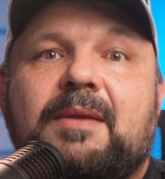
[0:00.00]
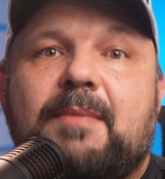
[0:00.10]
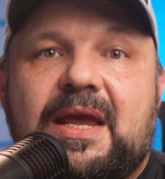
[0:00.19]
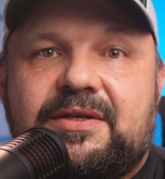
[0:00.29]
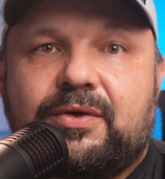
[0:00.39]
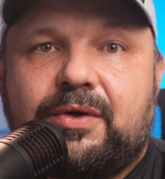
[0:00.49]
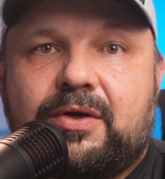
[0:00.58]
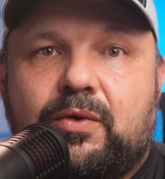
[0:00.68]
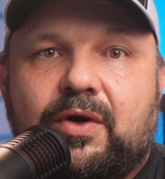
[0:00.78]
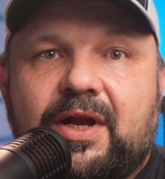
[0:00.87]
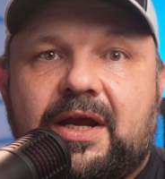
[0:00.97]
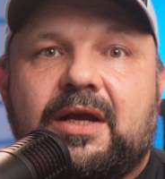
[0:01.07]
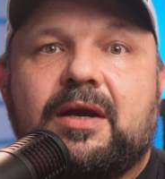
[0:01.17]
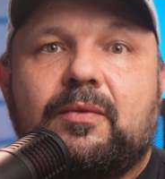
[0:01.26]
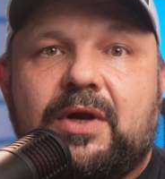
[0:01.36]
makes your
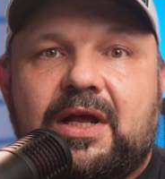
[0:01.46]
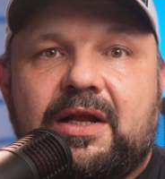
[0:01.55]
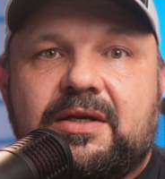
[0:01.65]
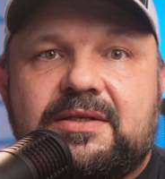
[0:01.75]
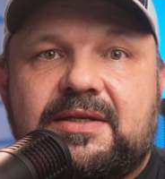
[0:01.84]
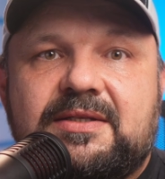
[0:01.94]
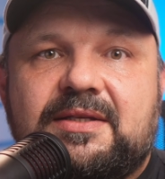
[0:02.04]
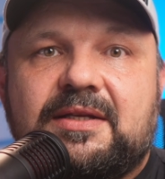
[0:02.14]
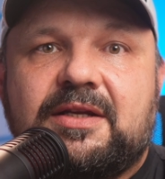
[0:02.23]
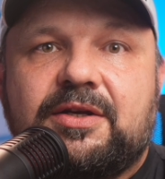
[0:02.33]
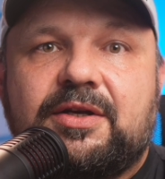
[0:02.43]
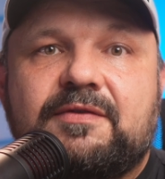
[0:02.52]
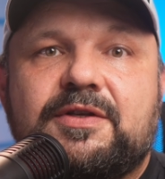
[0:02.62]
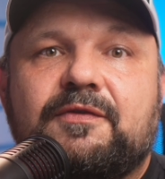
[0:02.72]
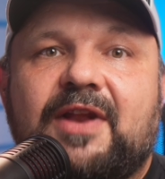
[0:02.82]
recording really consistent in
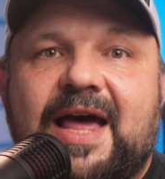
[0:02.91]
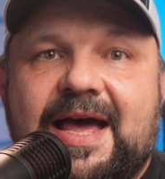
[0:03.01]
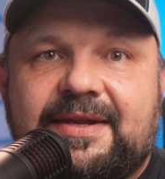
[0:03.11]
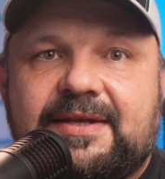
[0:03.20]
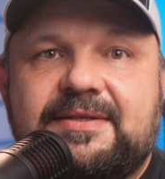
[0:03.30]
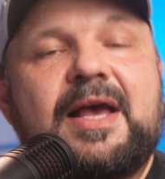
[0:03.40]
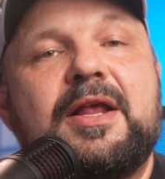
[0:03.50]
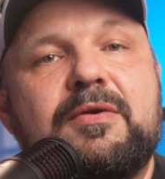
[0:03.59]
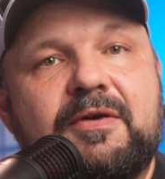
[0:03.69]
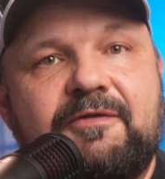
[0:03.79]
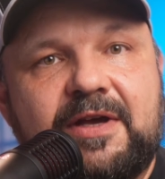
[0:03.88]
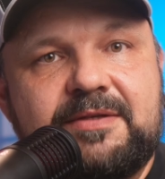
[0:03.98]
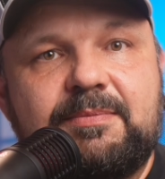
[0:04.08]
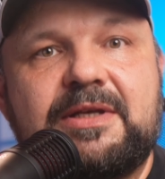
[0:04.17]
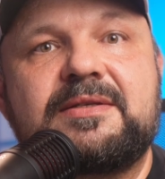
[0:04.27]
terms of loudness.
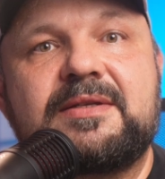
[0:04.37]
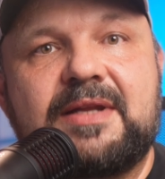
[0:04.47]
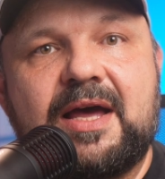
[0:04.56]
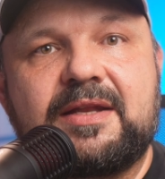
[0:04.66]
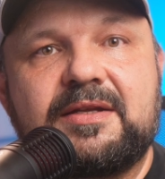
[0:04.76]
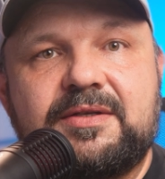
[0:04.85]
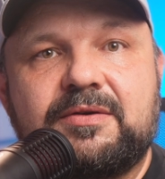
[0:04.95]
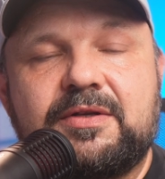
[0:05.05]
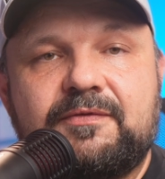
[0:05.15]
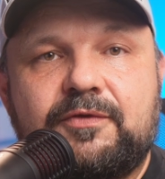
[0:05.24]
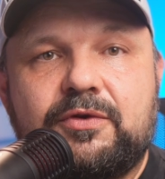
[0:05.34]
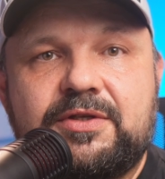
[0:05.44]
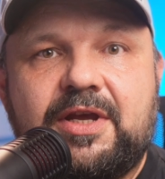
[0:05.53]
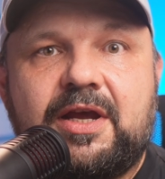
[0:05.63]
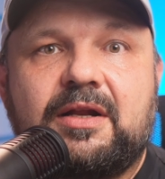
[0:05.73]
LUFS means loudness units full
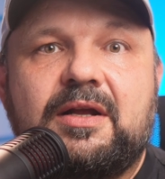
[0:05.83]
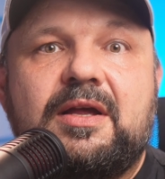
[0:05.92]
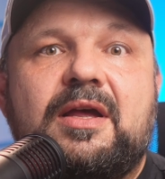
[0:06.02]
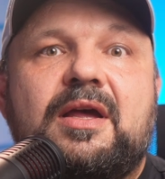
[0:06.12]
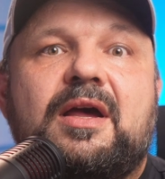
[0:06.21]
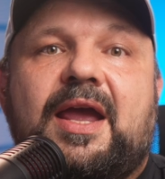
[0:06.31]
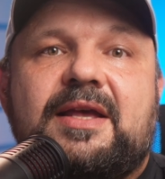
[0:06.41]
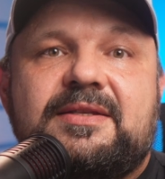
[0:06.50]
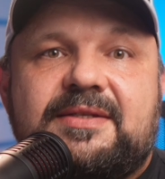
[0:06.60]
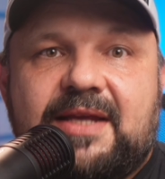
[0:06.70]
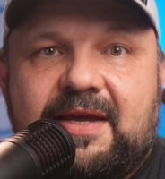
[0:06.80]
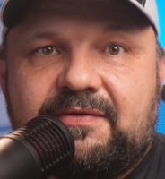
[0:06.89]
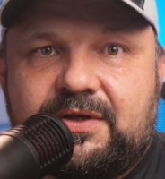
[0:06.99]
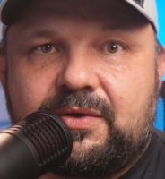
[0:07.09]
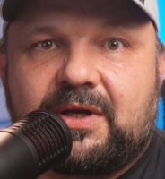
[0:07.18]
scale, and
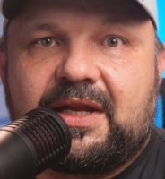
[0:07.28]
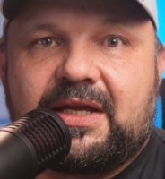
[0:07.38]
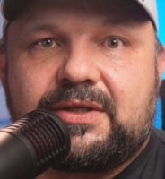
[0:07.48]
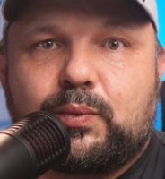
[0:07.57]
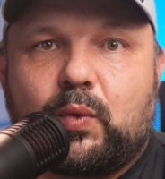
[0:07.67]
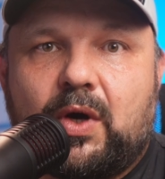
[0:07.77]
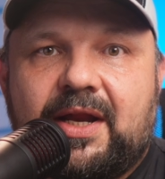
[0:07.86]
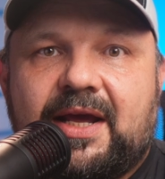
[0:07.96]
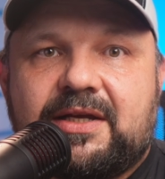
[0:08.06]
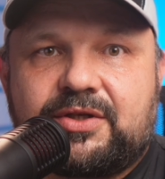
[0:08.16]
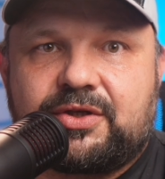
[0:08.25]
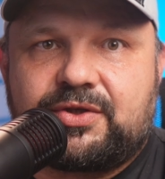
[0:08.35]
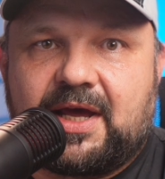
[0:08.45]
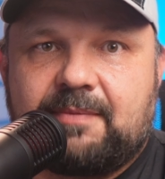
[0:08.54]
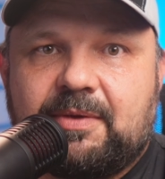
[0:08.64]
saves you at least one extra
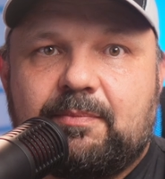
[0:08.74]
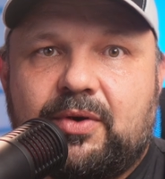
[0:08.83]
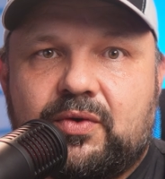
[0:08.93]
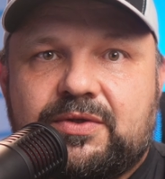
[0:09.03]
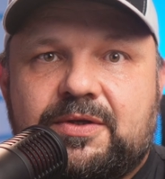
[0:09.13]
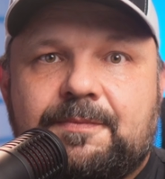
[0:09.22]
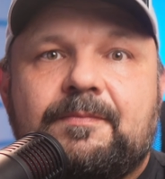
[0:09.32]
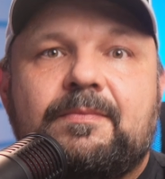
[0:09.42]
step in post.